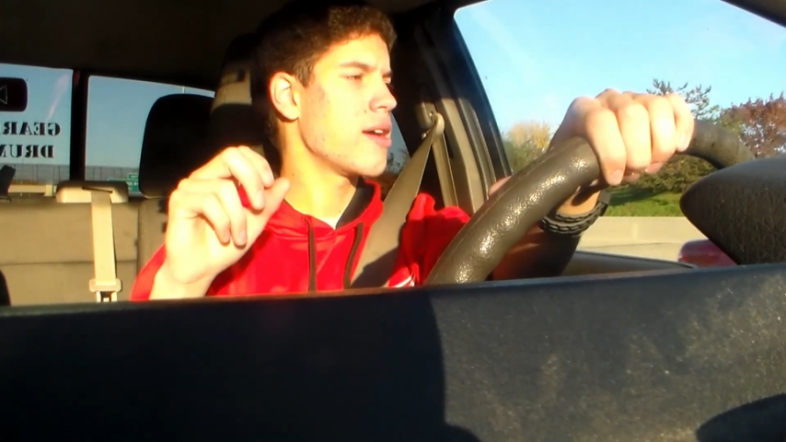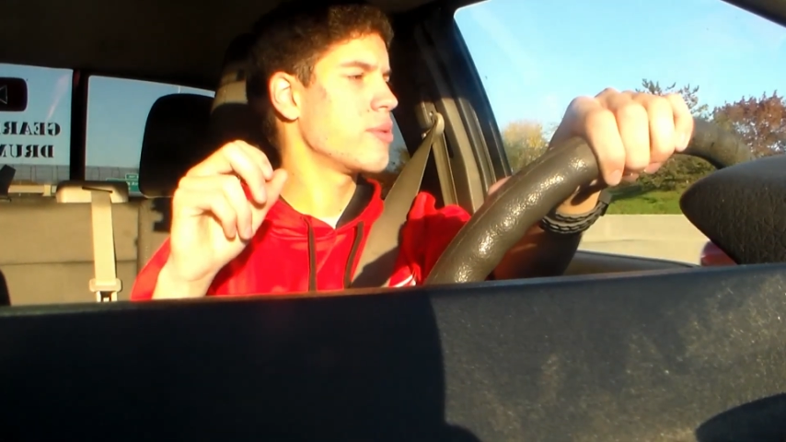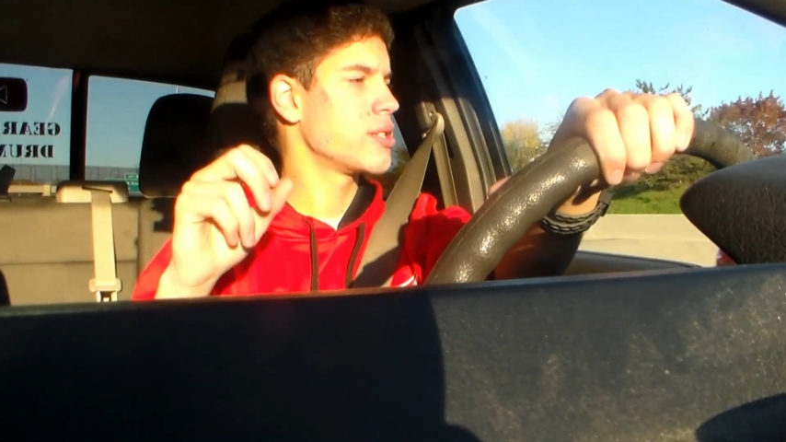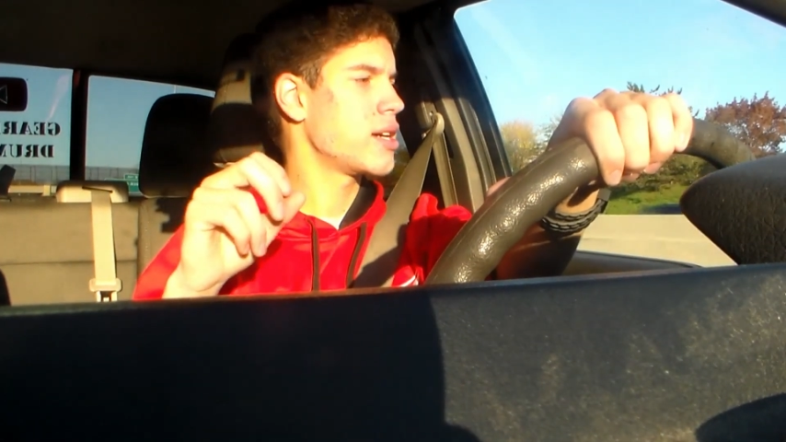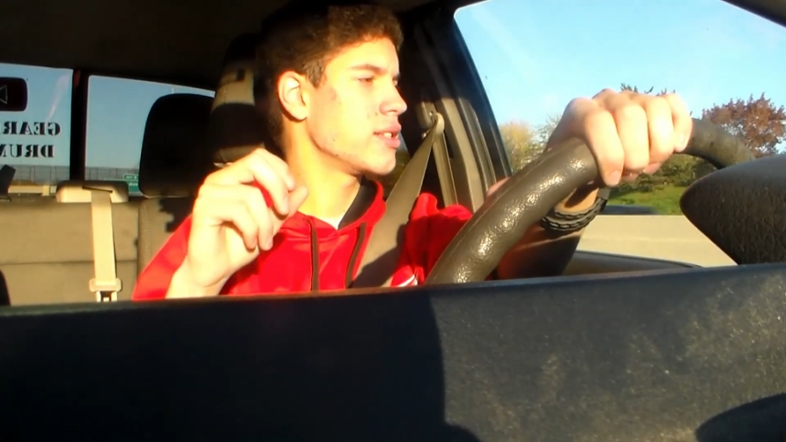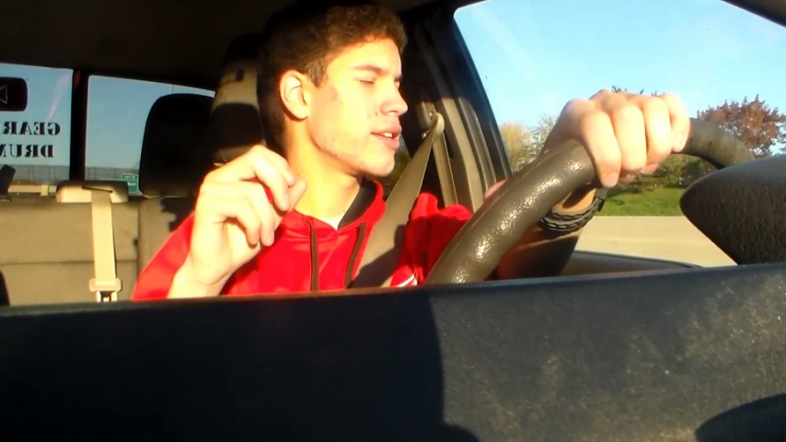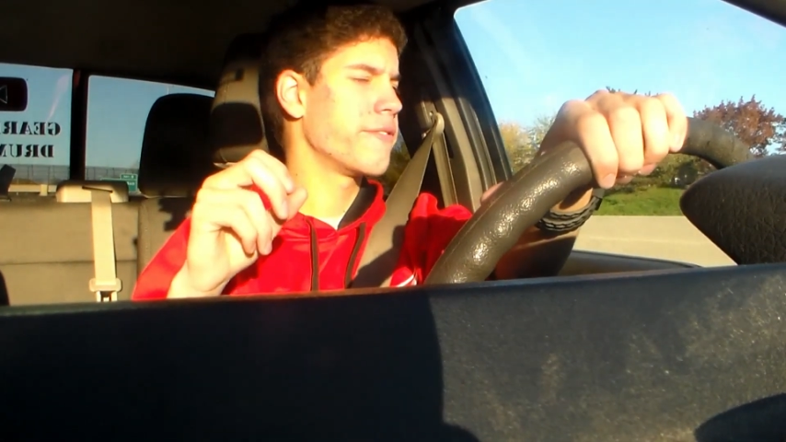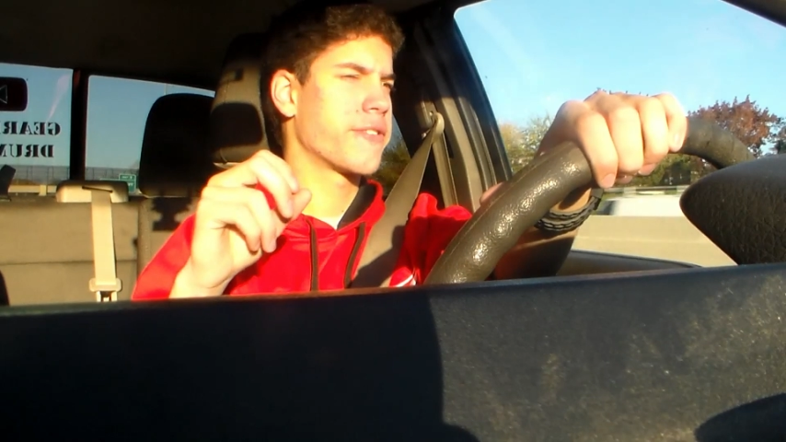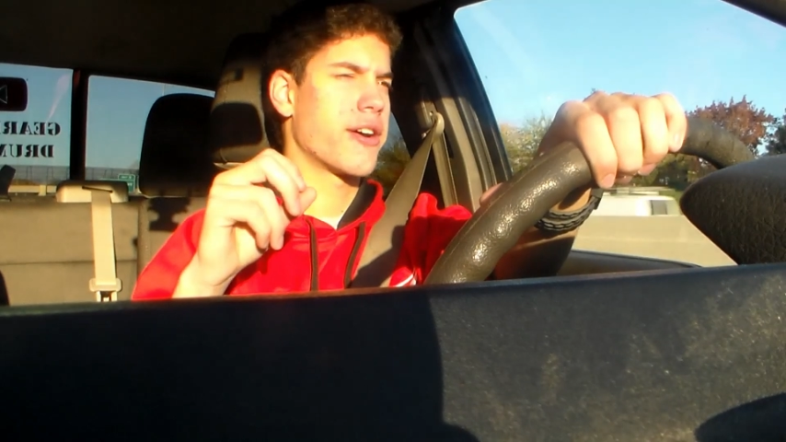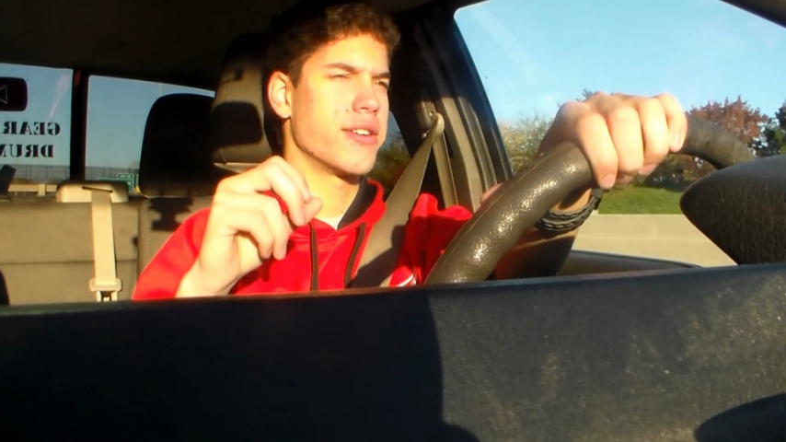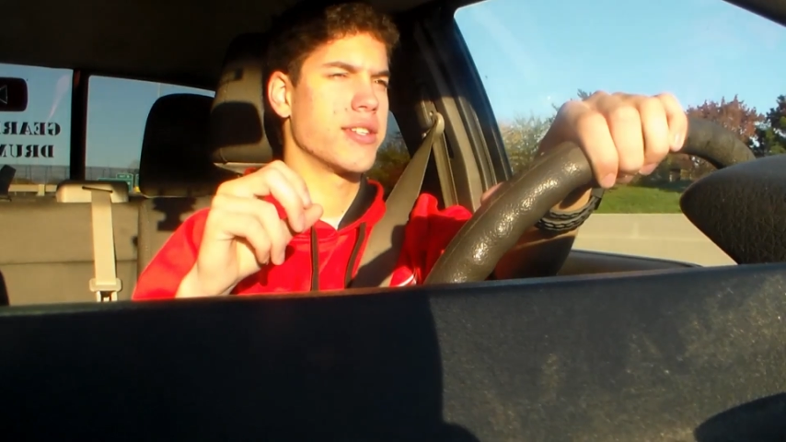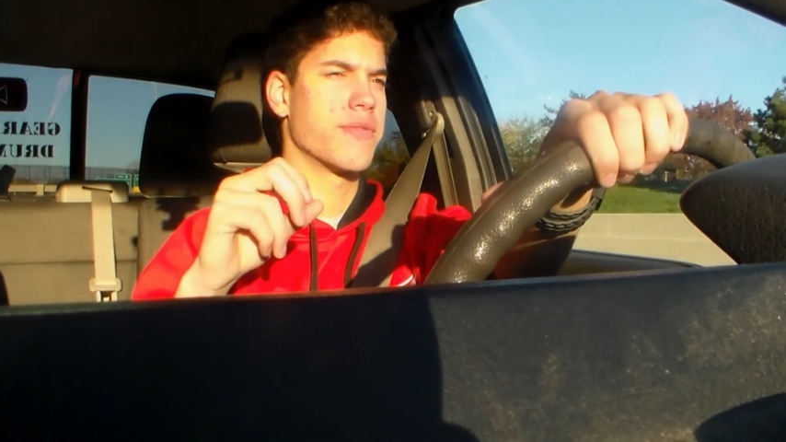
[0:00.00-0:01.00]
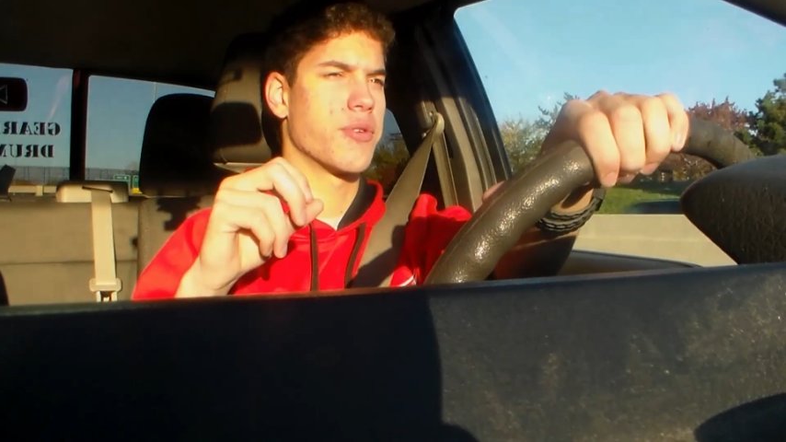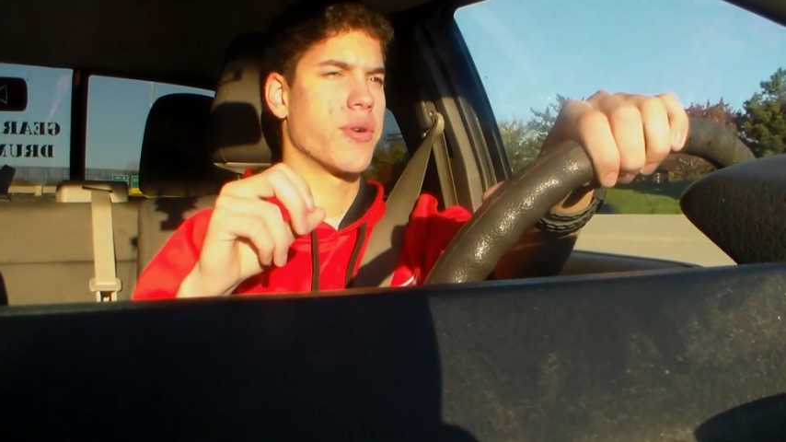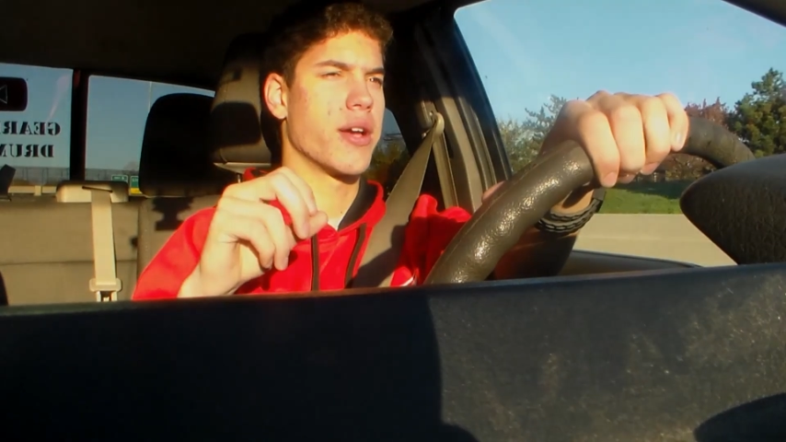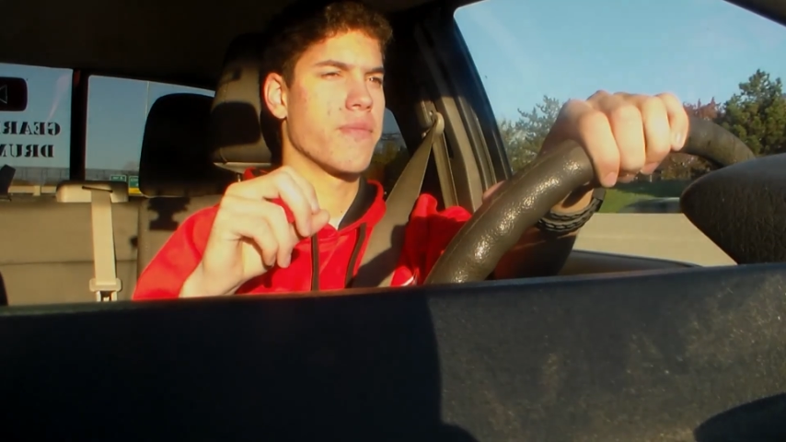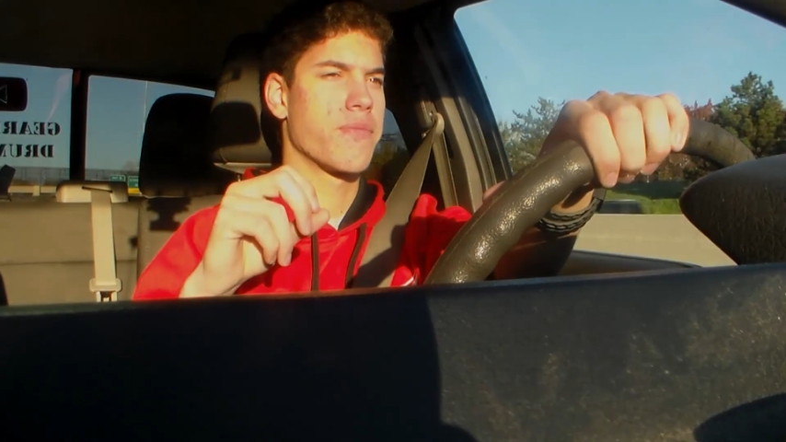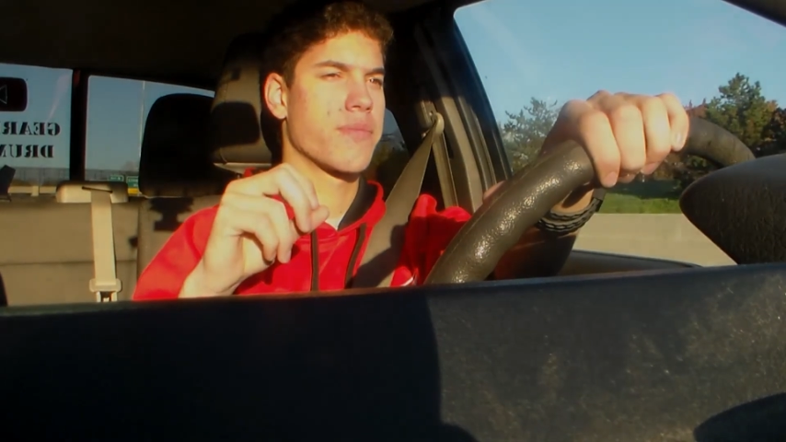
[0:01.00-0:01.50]
Amazon gift card
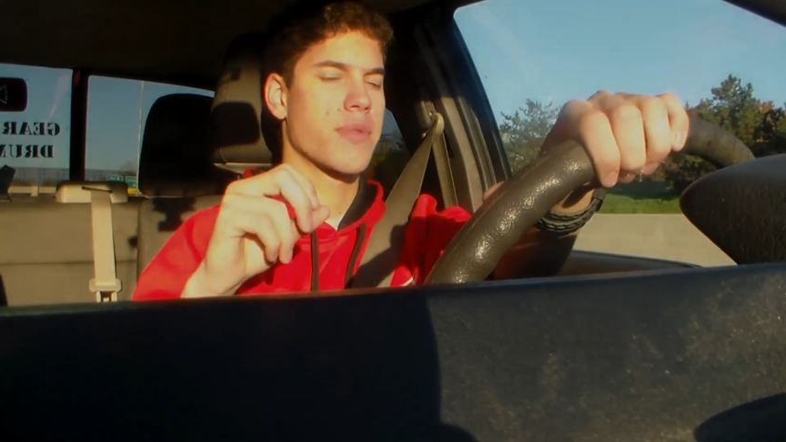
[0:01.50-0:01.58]
giveaway.